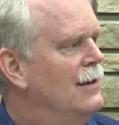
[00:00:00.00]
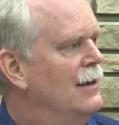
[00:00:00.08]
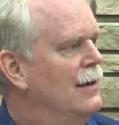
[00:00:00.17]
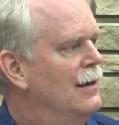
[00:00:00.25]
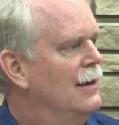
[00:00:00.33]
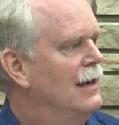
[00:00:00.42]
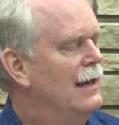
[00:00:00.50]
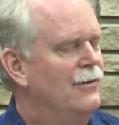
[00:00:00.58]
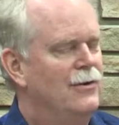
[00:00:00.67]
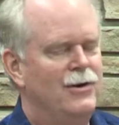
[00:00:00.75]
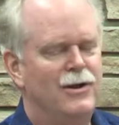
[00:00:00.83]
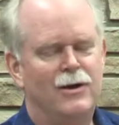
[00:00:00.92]
Had
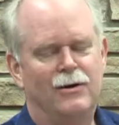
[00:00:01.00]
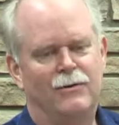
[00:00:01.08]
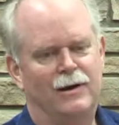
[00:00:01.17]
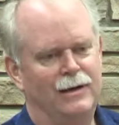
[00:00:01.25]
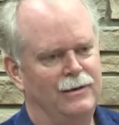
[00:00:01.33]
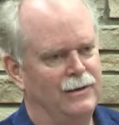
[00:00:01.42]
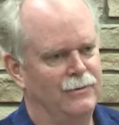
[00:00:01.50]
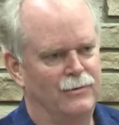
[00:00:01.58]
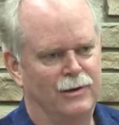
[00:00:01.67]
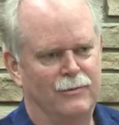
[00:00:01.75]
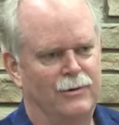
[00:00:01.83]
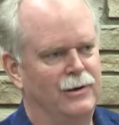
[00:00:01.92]
no idea
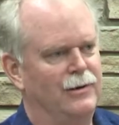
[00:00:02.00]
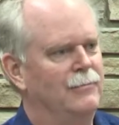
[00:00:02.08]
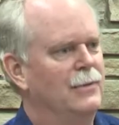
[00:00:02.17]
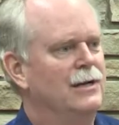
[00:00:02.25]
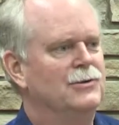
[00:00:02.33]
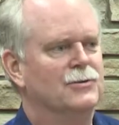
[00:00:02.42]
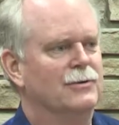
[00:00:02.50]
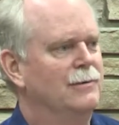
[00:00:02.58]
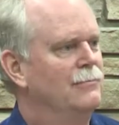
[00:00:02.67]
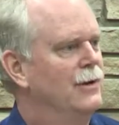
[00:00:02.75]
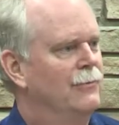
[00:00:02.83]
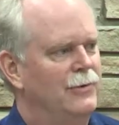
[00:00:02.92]
what I wanted to major
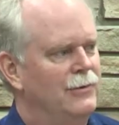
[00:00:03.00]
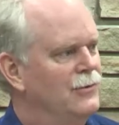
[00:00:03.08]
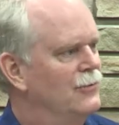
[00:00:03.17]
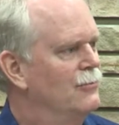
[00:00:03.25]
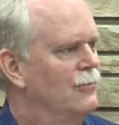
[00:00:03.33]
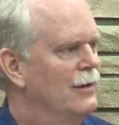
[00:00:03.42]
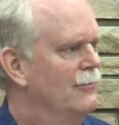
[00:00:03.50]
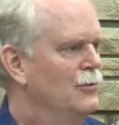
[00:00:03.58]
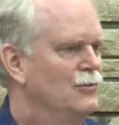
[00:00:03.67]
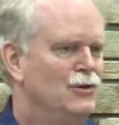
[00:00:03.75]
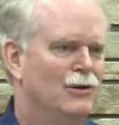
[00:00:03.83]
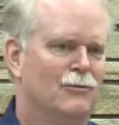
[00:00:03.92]
in, but we just went
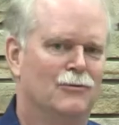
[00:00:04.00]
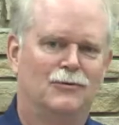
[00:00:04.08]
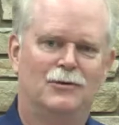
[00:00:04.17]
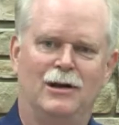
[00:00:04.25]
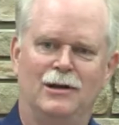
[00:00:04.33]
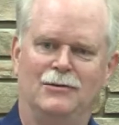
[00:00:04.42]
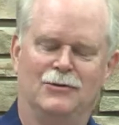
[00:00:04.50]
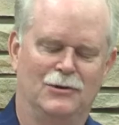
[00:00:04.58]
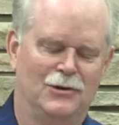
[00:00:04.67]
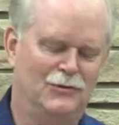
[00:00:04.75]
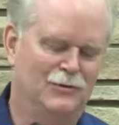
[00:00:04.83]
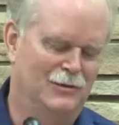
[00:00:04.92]
with general studies
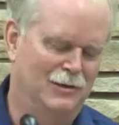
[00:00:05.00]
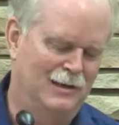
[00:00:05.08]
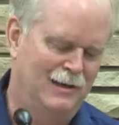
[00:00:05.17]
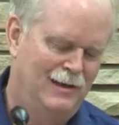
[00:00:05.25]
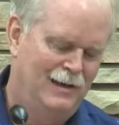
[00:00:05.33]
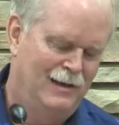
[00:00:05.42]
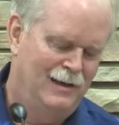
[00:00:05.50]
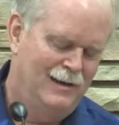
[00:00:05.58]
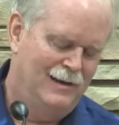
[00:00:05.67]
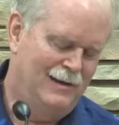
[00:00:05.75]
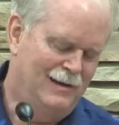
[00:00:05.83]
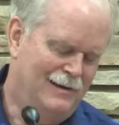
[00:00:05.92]
initially.
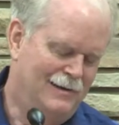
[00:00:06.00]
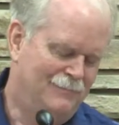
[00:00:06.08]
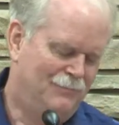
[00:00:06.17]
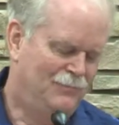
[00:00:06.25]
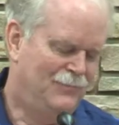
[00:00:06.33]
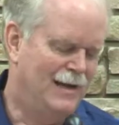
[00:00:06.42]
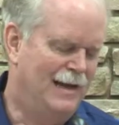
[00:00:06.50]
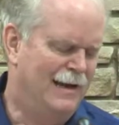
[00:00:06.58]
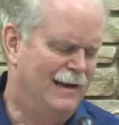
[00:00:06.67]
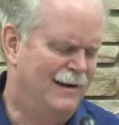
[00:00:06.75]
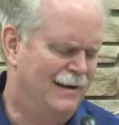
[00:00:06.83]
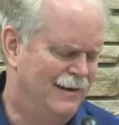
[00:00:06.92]

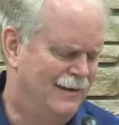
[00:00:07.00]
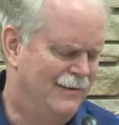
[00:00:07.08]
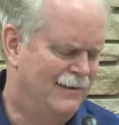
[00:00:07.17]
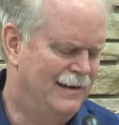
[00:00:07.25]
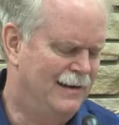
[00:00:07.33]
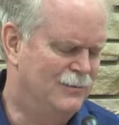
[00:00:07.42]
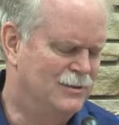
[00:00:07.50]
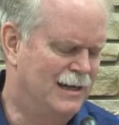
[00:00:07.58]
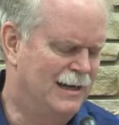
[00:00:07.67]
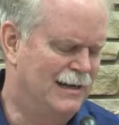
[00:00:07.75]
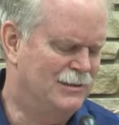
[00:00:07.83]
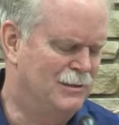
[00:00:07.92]
And it was
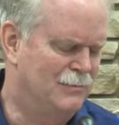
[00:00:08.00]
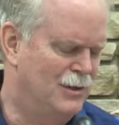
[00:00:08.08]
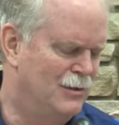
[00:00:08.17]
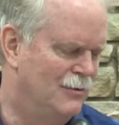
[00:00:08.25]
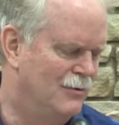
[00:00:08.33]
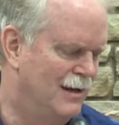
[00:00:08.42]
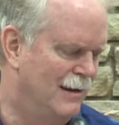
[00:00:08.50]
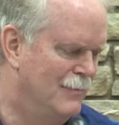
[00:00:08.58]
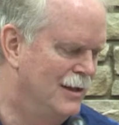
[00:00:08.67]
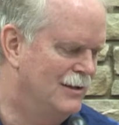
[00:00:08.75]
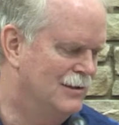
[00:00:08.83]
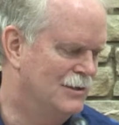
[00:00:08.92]
at SMU that I
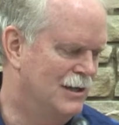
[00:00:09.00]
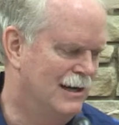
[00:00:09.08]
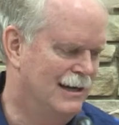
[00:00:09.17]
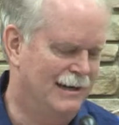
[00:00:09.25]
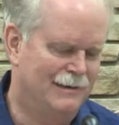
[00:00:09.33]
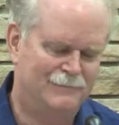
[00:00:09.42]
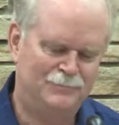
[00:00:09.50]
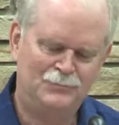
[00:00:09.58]
met this guy